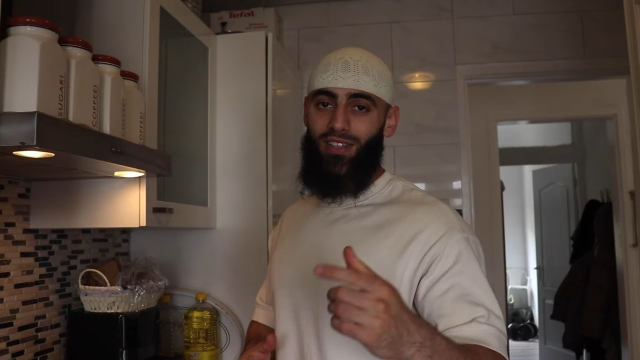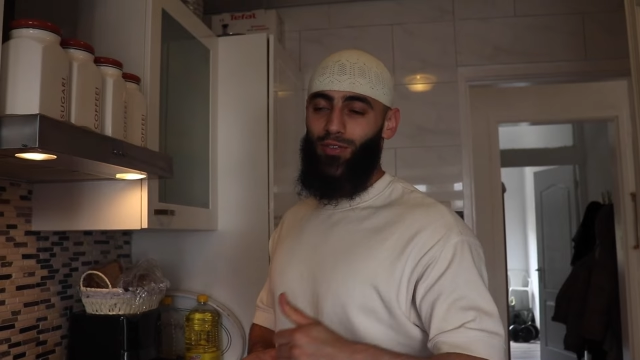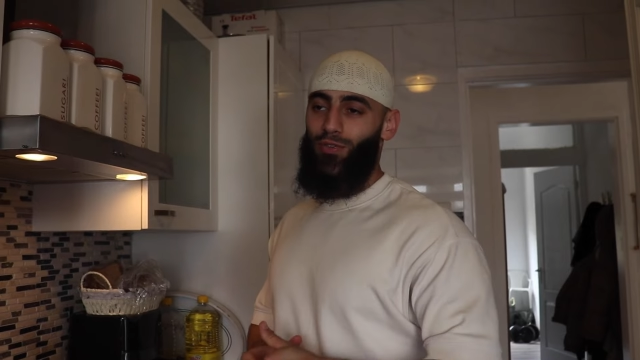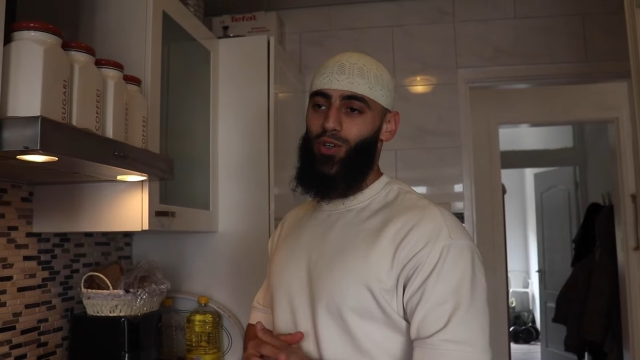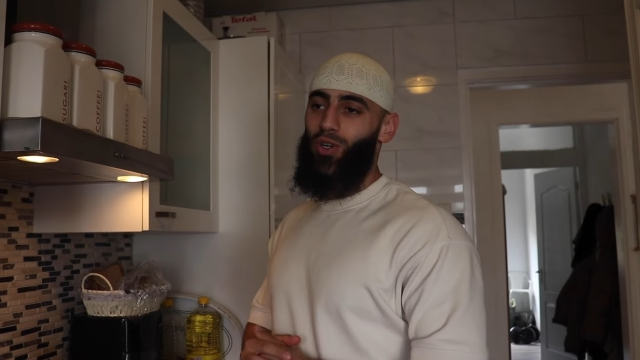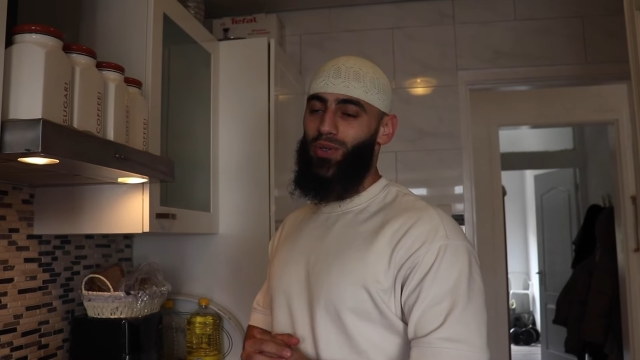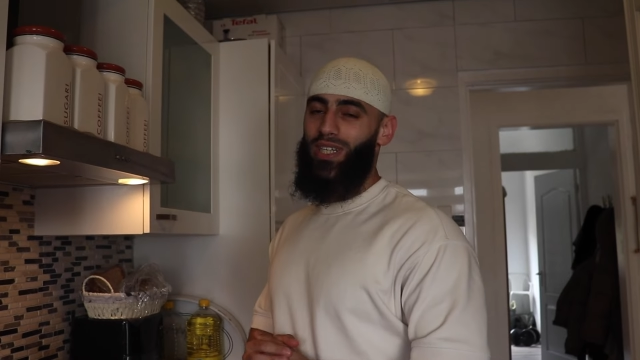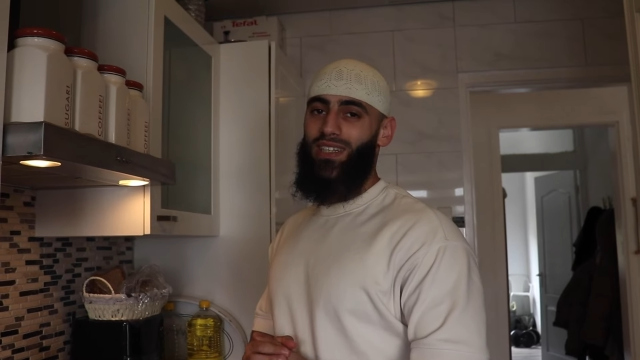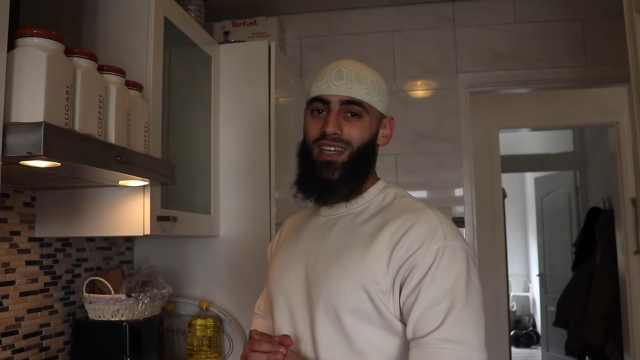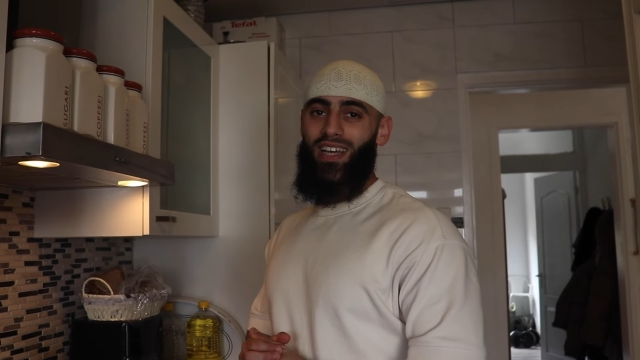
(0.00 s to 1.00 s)
of
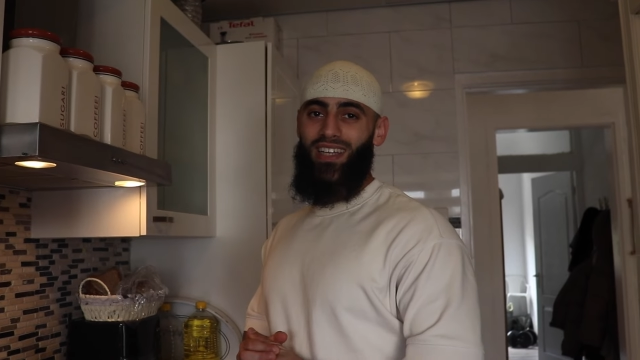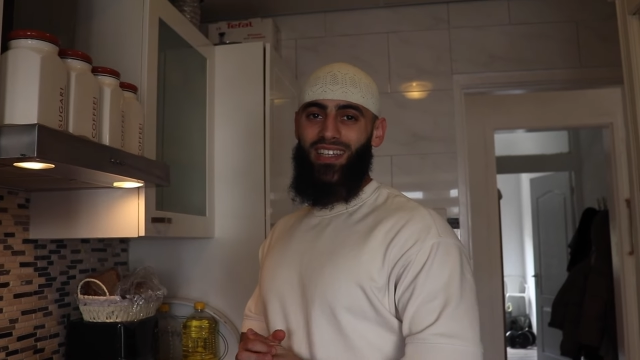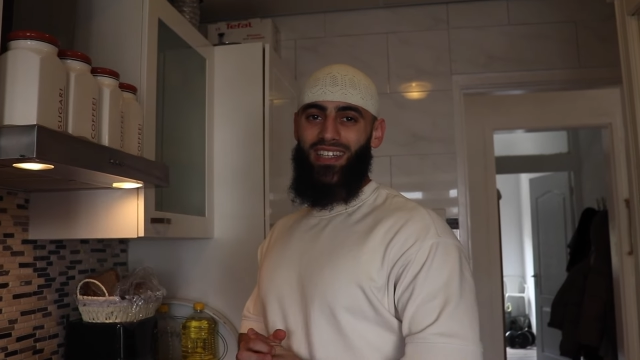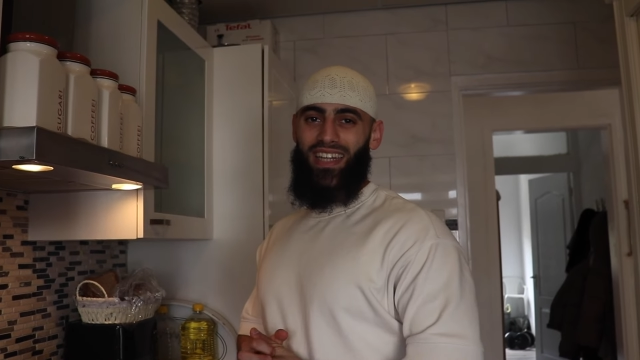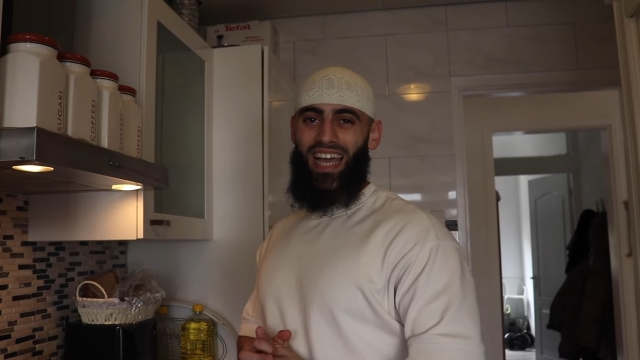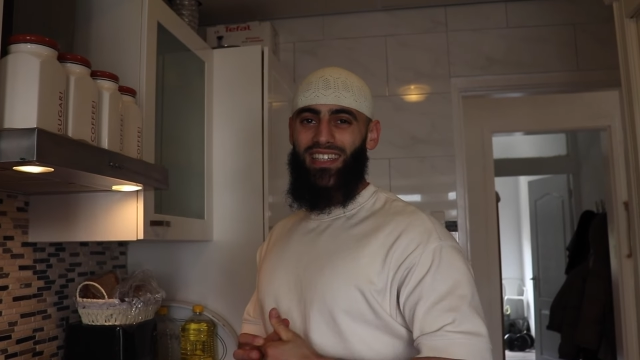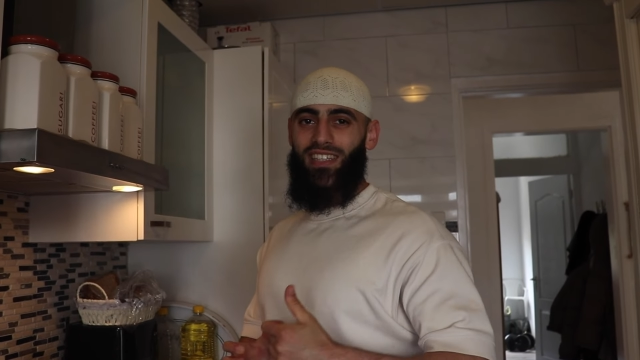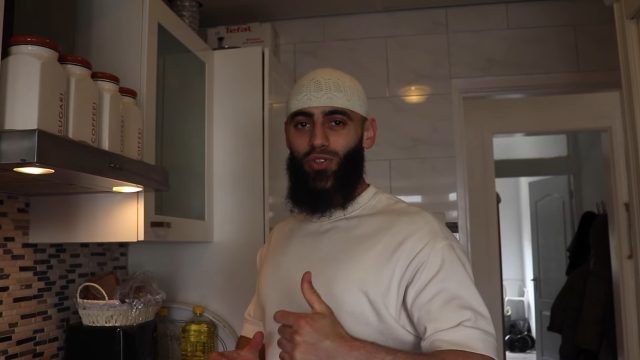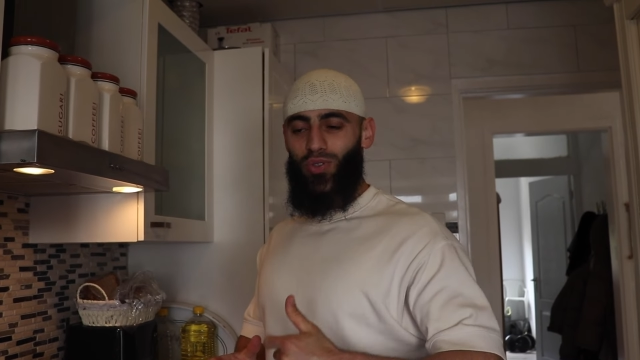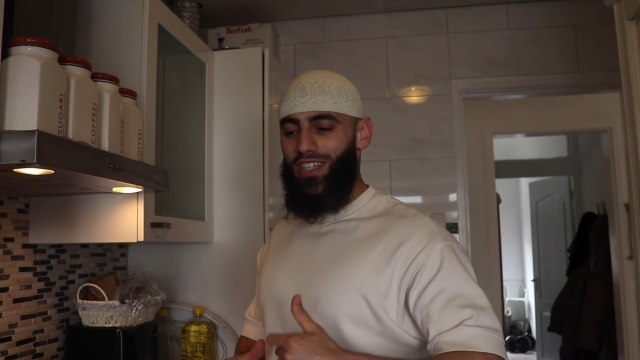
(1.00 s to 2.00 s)
Glory
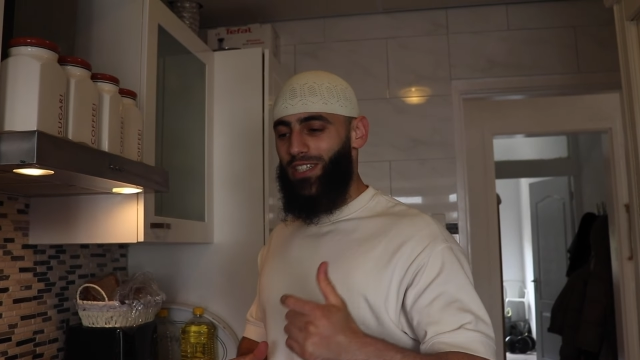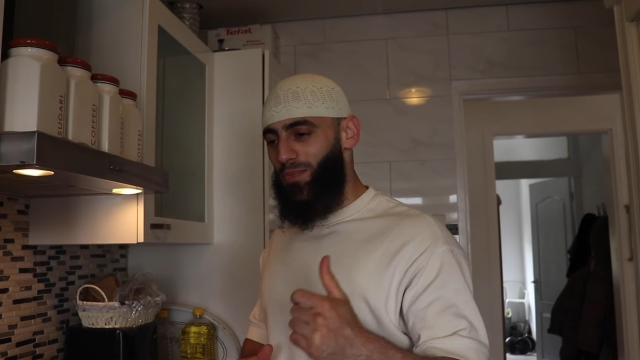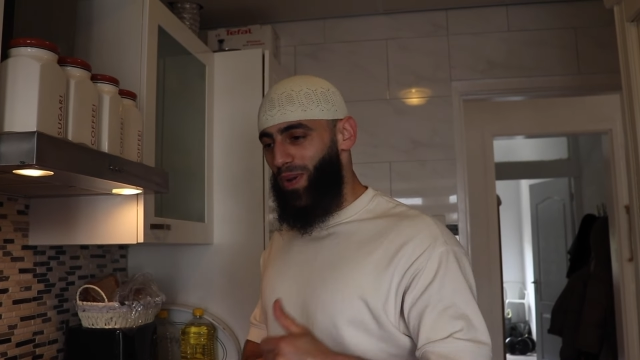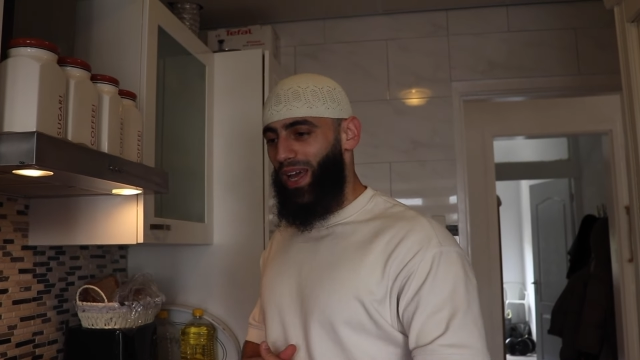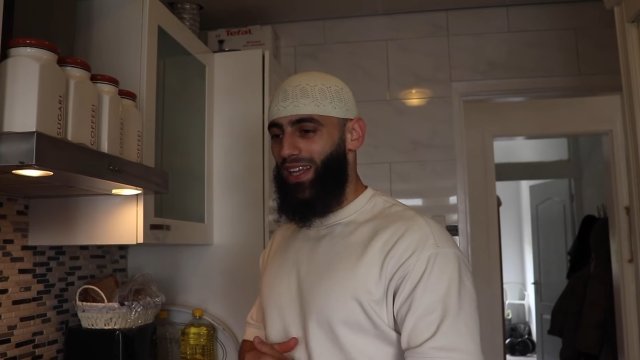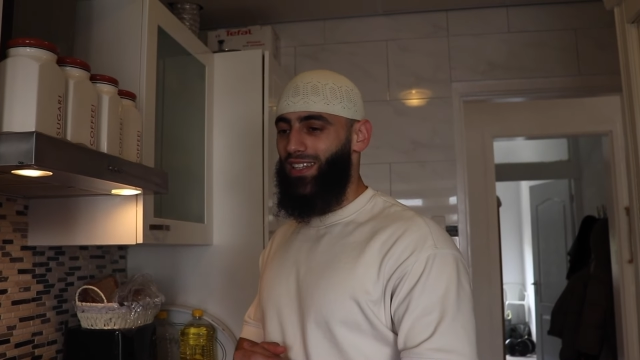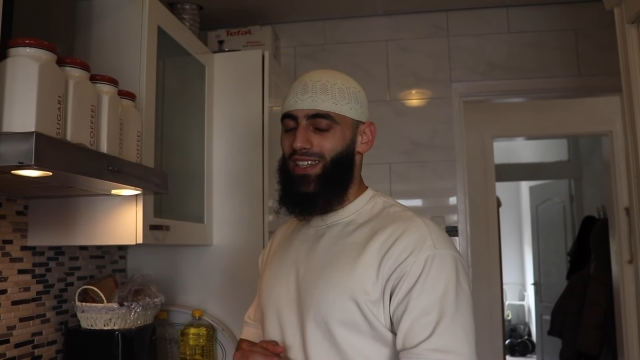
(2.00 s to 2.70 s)
93 is planned.